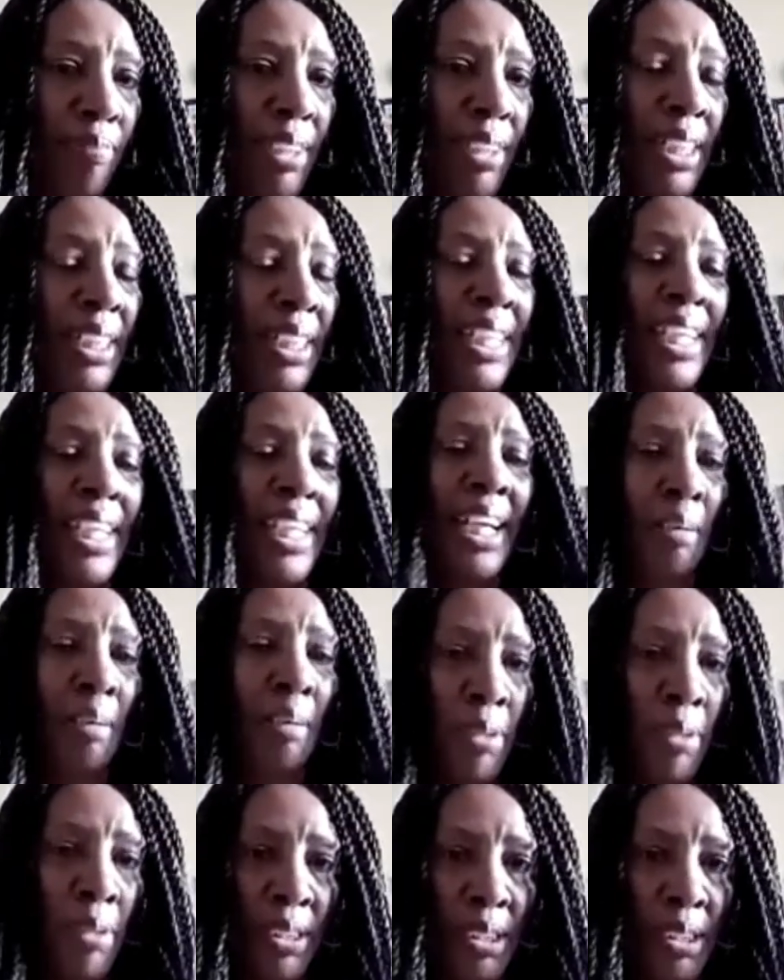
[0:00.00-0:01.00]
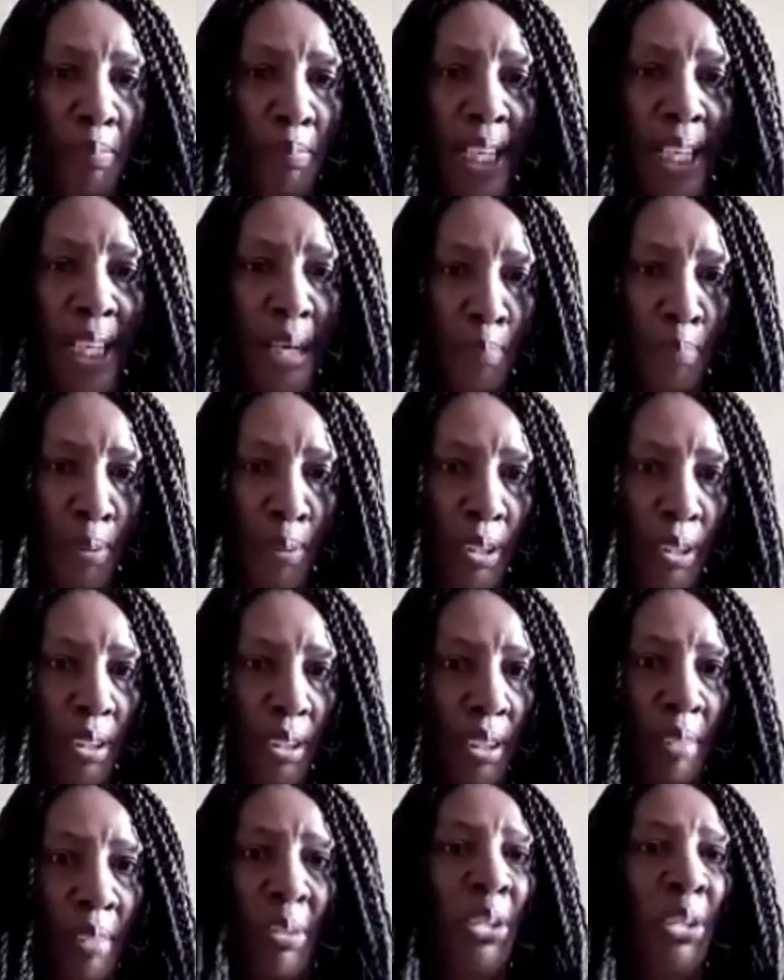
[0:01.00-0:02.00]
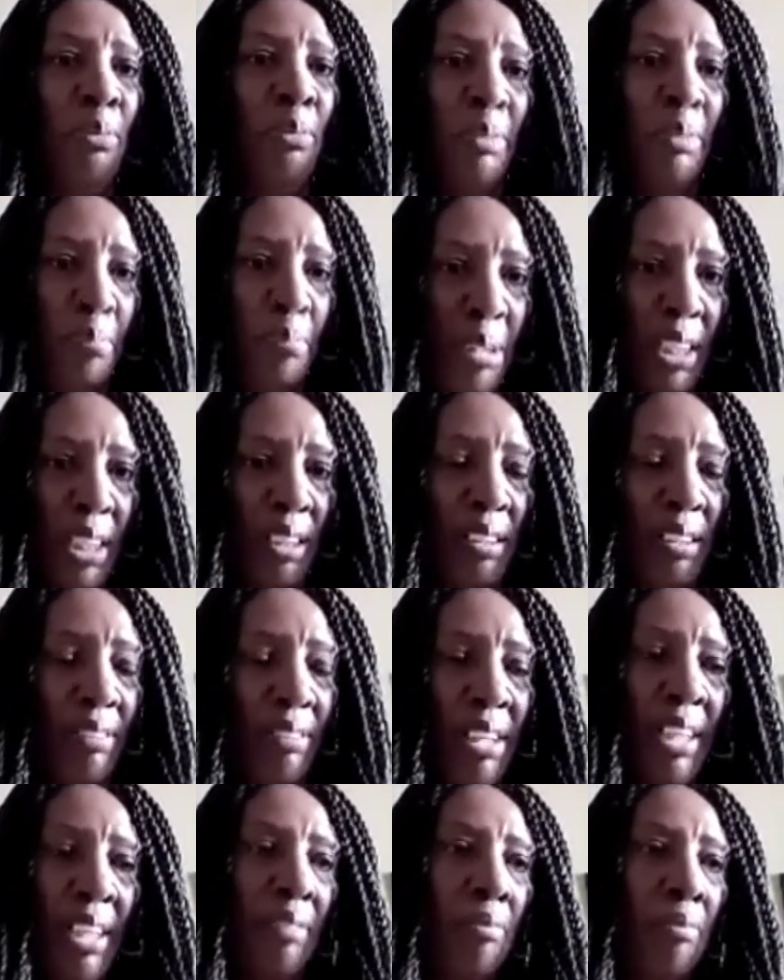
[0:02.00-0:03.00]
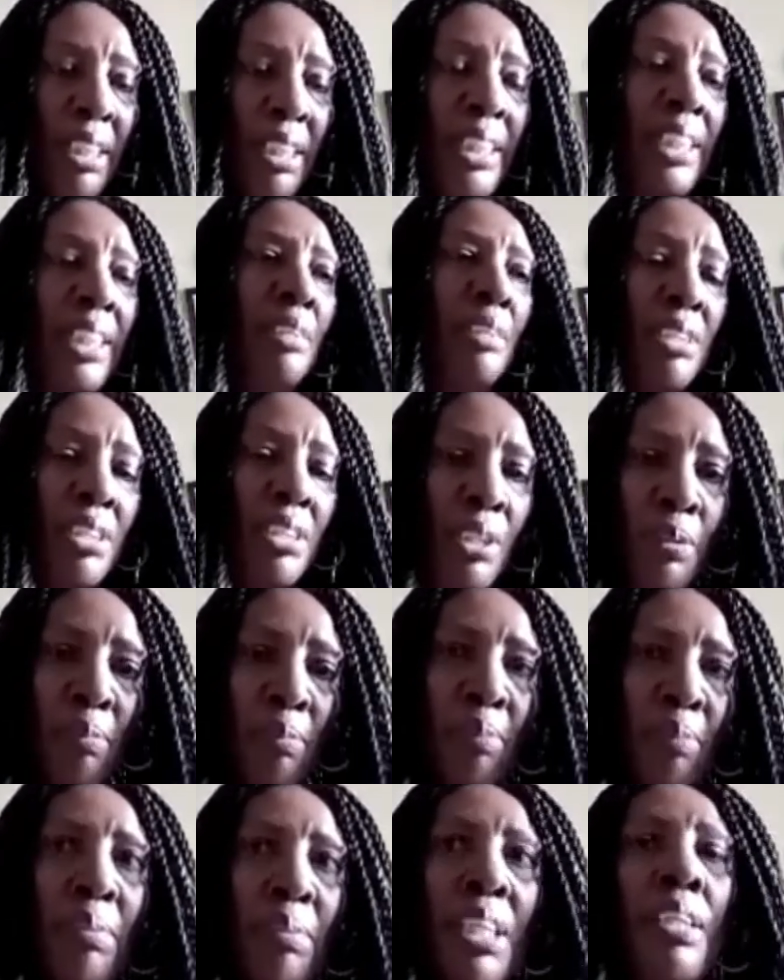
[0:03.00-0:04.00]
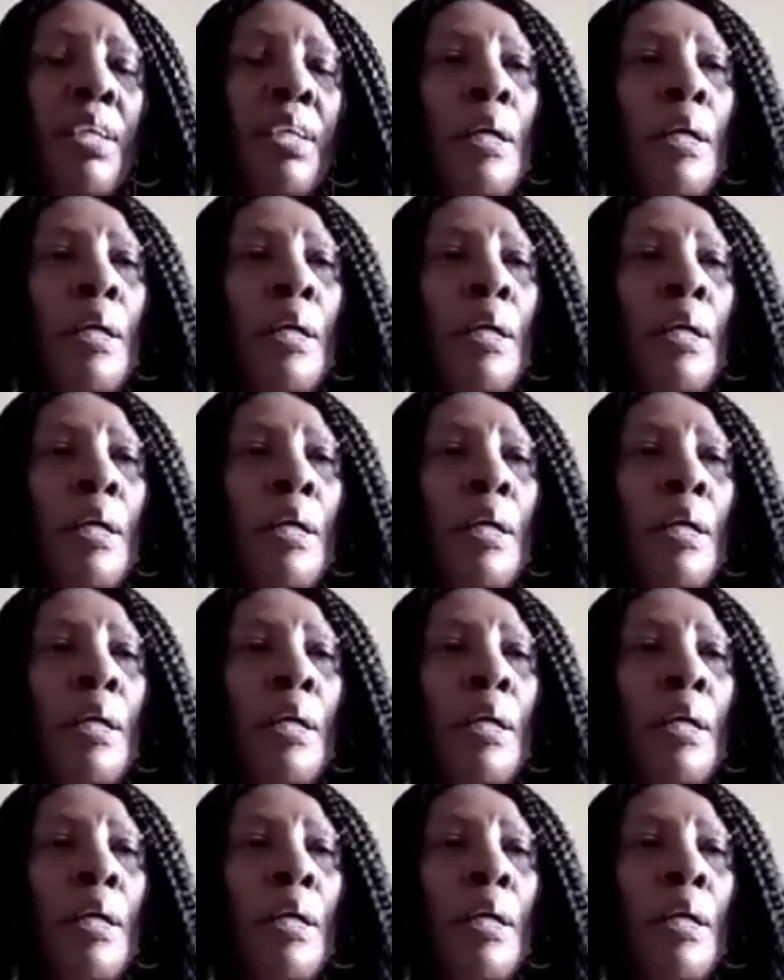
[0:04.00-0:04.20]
It can't possibly happen. I'm a human being, right? My team is a human being.